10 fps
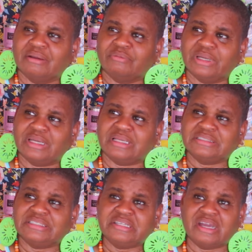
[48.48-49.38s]

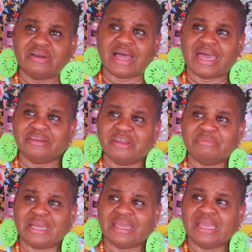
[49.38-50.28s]
Well, you know, I don't know
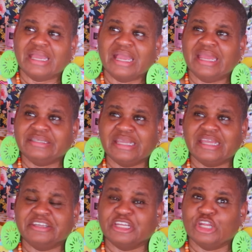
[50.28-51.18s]
about... And
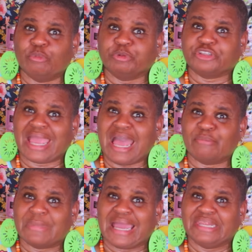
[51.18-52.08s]
then the little
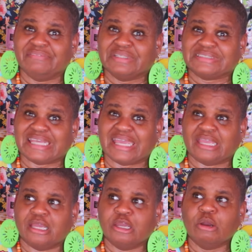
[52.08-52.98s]
child might even
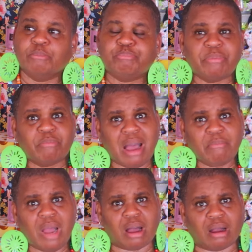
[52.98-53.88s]
say, but
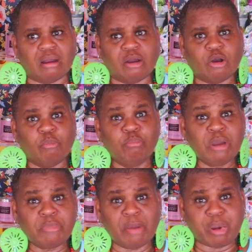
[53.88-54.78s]
mama,
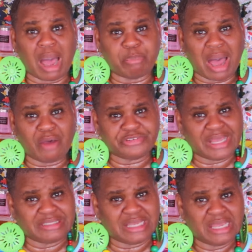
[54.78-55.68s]
remember Papa
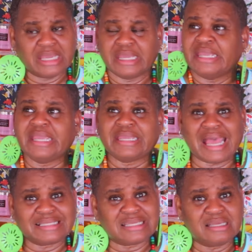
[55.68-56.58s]
said he
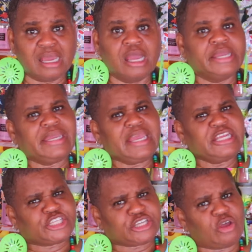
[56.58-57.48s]
got some... He
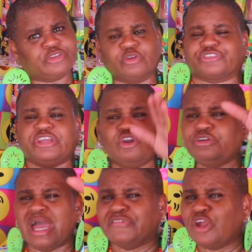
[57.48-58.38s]
showed... So you
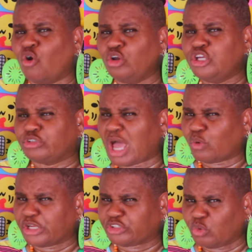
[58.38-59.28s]
never know who you're
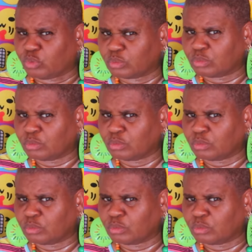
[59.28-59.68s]
talking to.